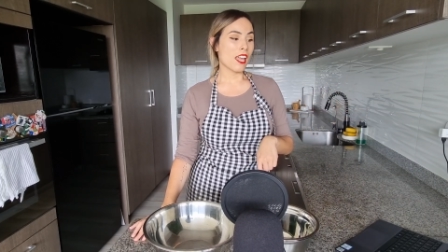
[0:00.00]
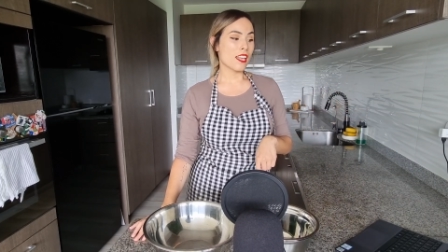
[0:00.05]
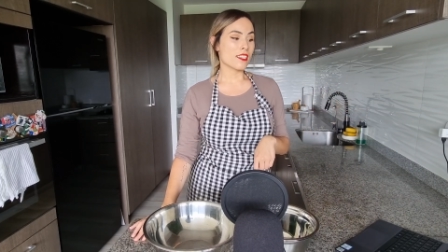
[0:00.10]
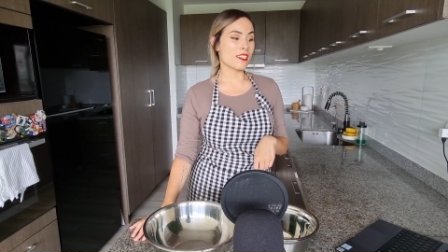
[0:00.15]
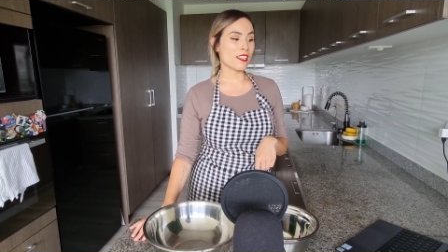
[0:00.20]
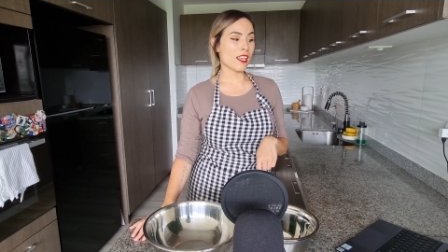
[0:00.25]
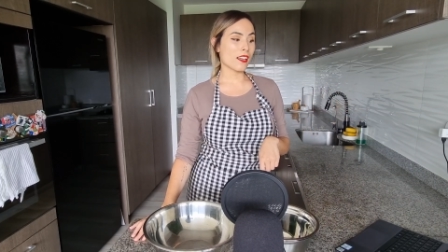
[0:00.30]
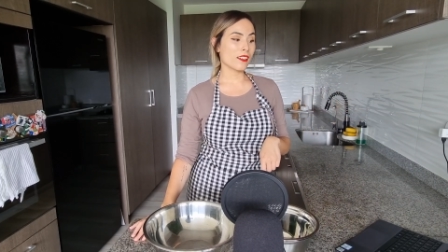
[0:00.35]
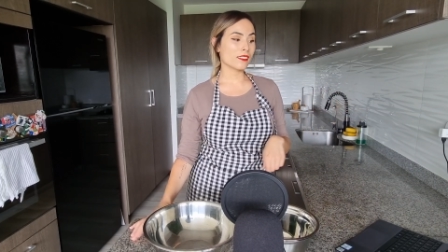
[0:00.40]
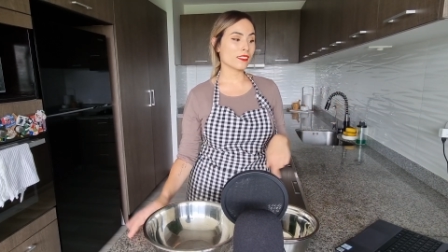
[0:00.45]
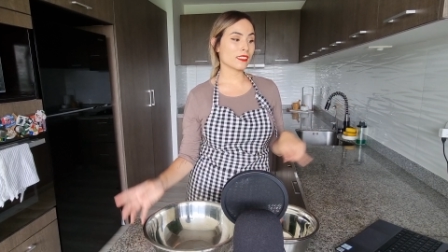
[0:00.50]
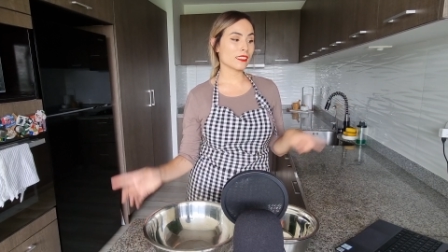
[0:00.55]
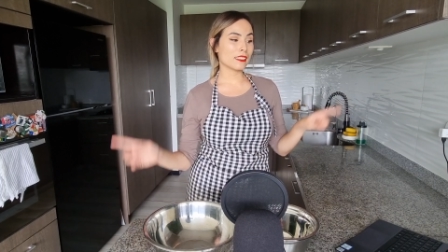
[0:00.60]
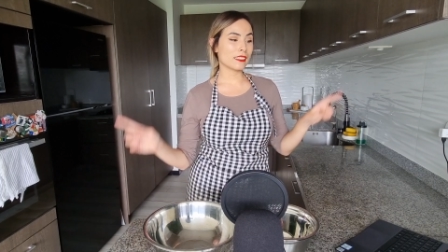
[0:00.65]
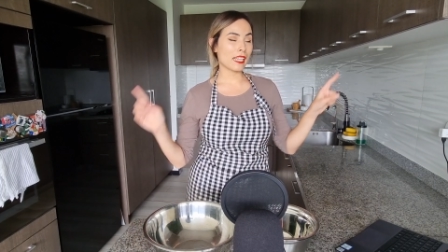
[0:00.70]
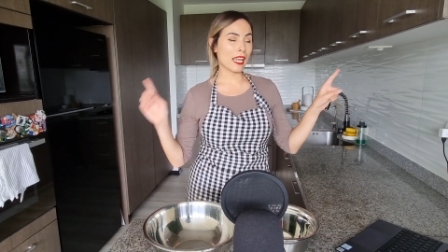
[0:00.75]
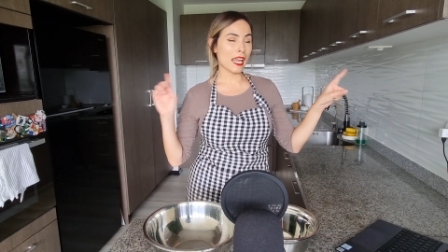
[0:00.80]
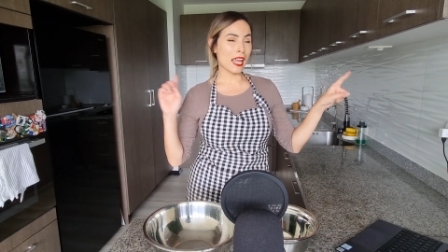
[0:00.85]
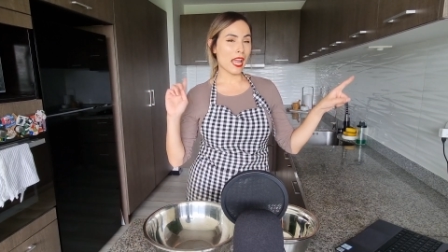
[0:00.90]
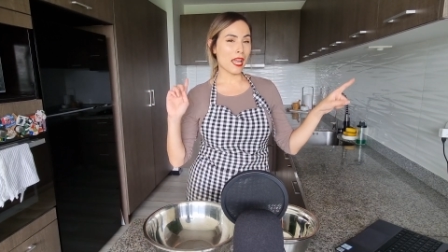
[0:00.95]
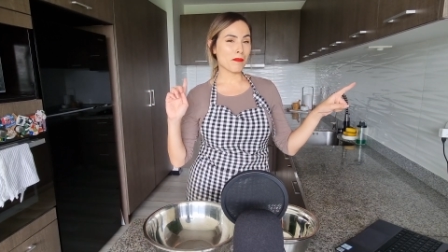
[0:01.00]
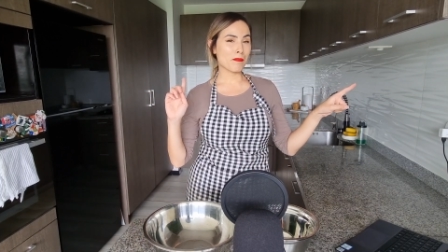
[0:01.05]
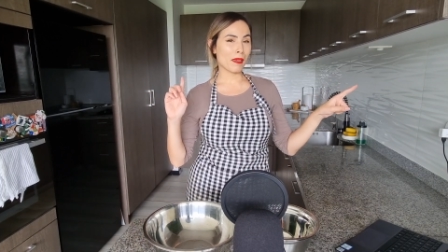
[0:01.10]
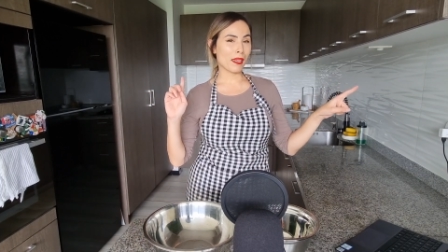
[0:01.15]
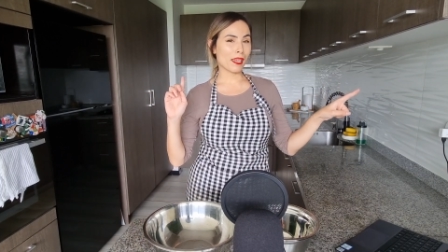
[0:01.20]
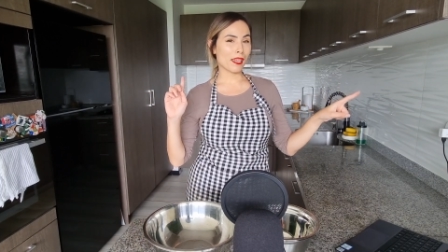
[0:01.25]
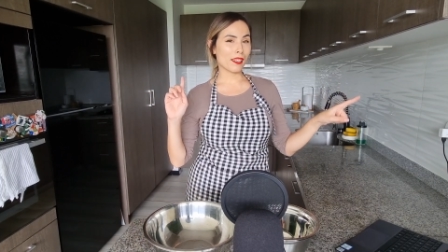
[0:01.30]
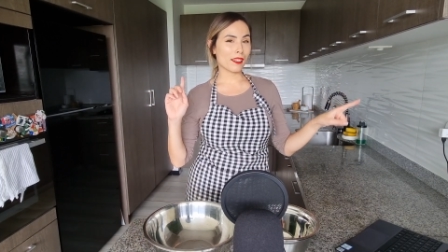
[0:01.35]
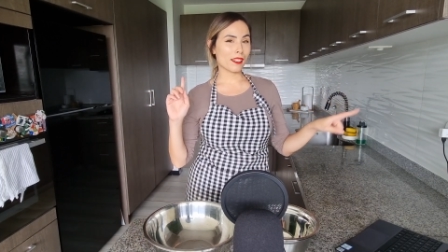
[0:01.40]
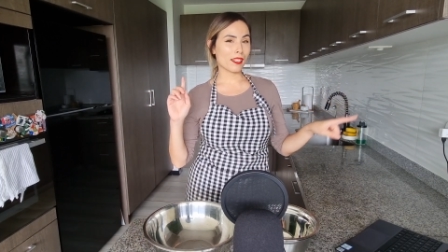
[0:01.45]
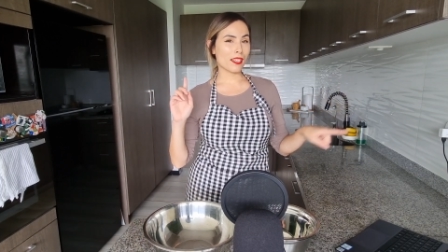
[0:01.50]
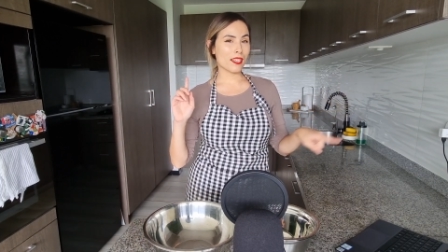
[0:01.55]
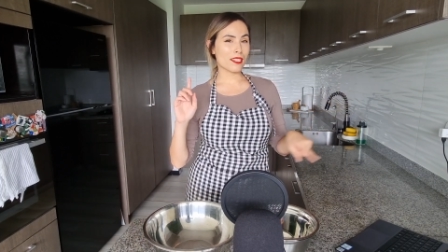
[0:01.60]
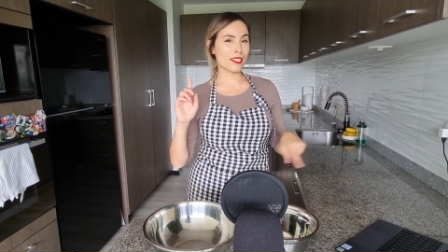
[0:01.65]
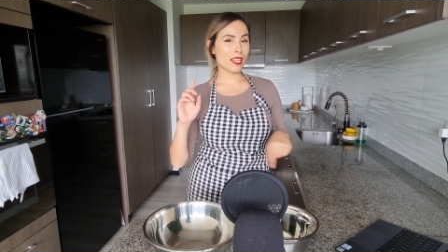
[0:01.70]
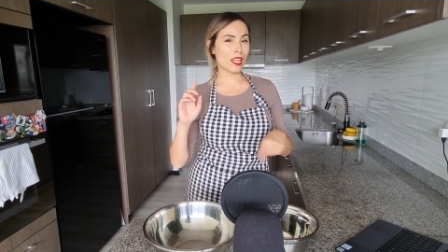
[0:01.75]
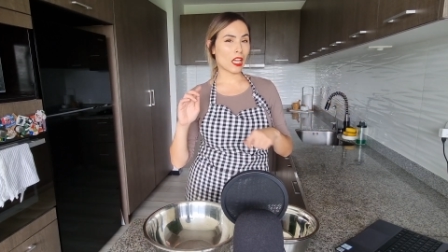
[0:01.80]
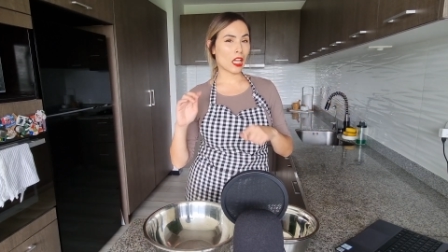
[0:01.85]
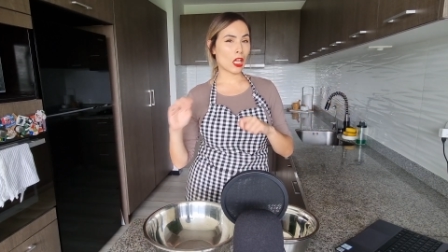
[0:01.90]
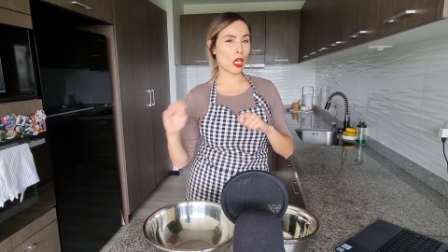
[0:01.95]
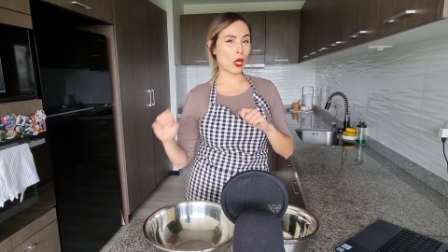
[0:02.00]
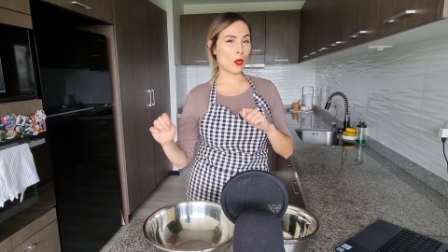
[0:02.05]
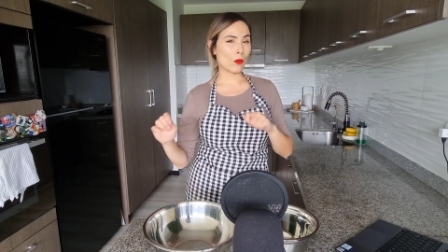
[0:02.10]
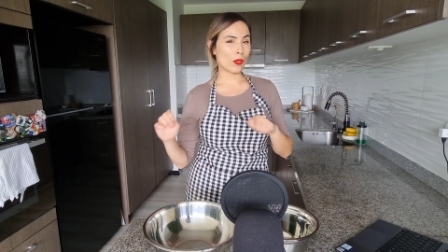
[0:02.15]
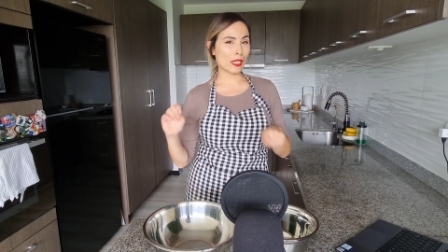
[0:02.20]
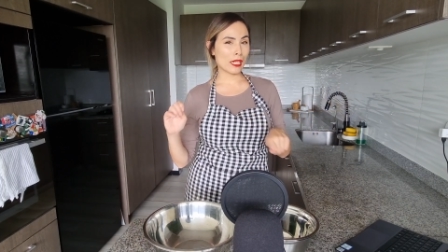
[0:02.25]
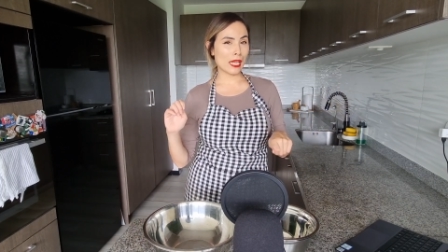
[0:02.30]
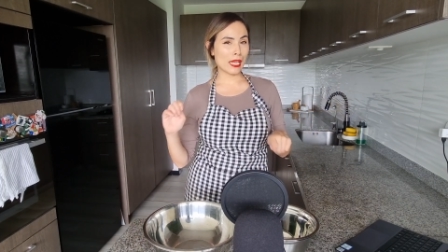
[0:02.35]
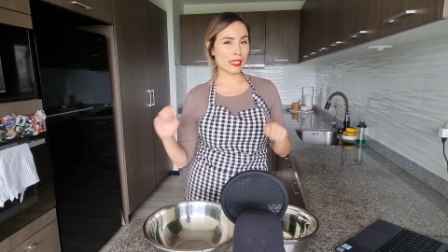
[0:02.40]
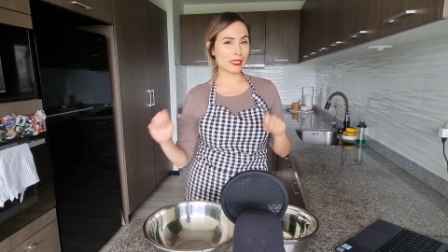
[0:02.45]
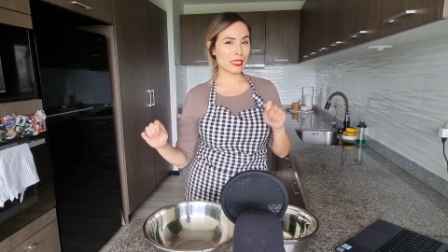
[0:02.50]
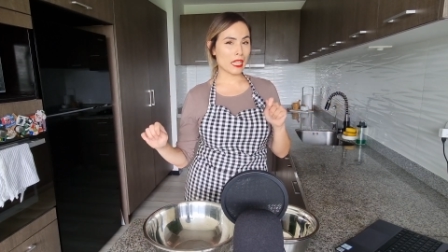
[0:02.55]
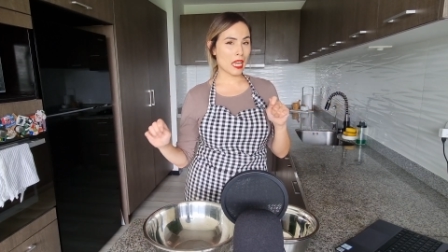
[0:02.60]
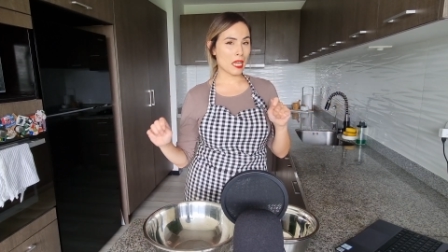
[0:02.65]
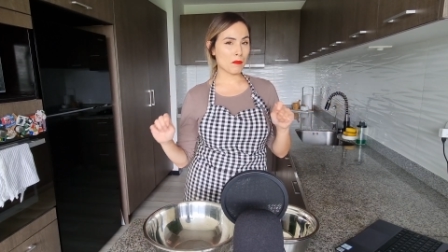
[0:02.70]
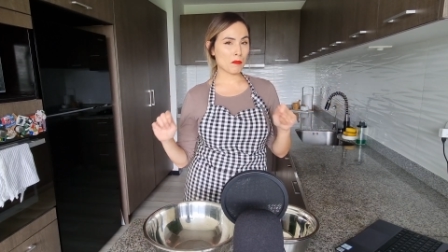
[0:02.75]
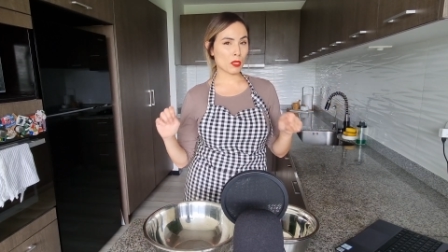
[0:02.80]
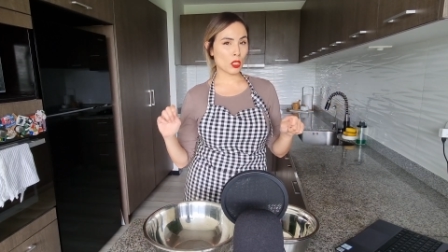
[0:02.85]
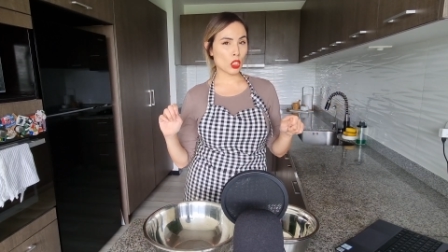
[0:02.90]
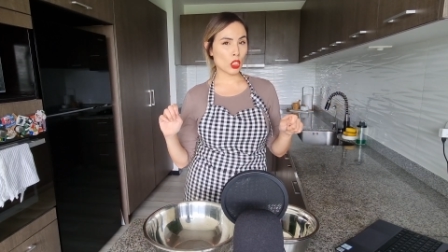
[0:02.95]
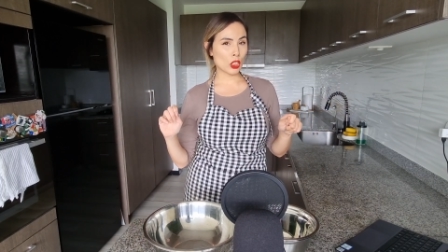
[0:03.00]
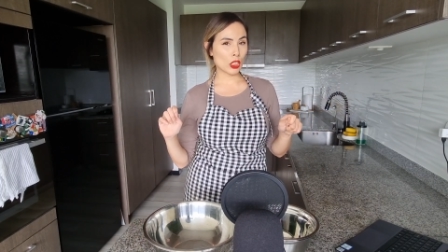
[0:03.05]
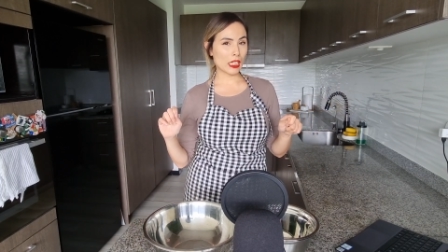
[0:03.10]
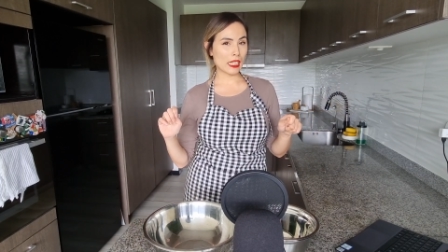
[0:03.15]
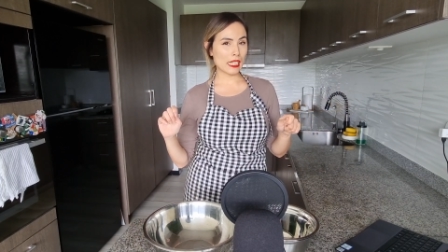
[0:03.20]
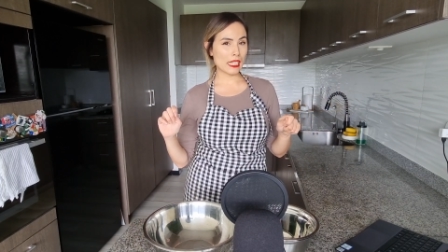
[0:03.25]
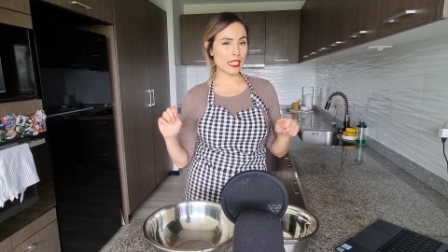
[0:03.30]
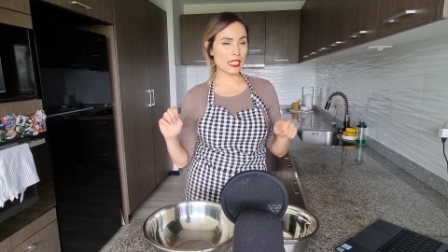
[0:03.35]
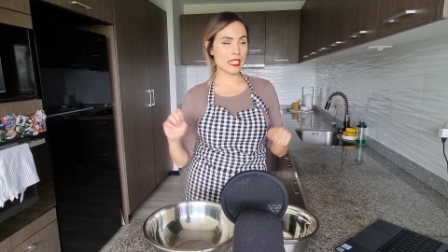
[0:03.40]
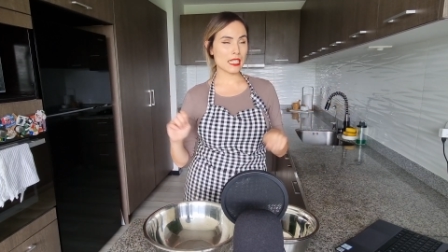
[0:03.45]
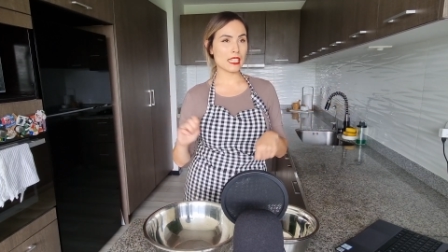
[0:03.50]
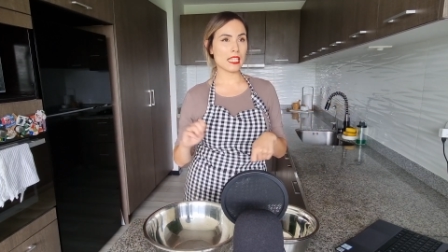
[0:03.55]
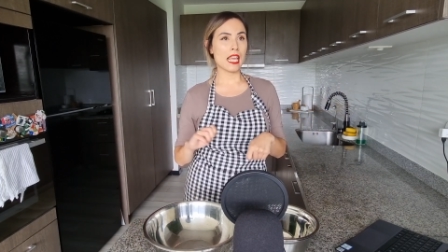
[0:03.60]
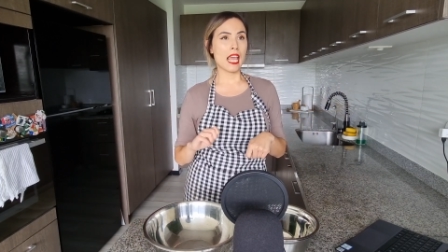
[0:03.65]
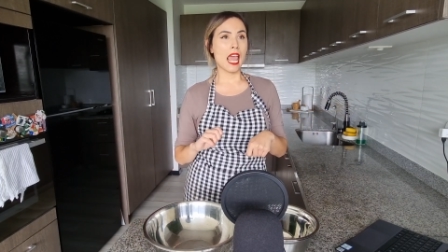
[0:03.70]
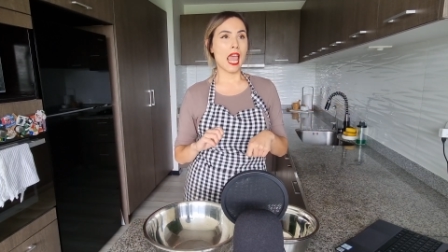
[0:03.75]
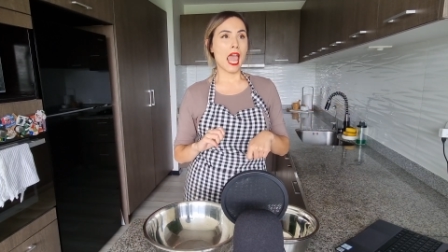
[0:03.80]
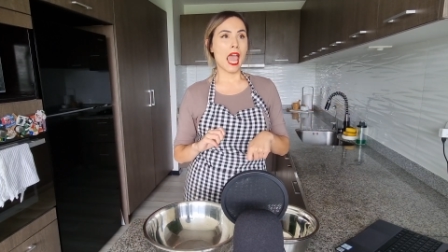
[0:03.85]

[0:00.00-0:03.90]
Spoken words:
So today I'm making these coconut type cookies,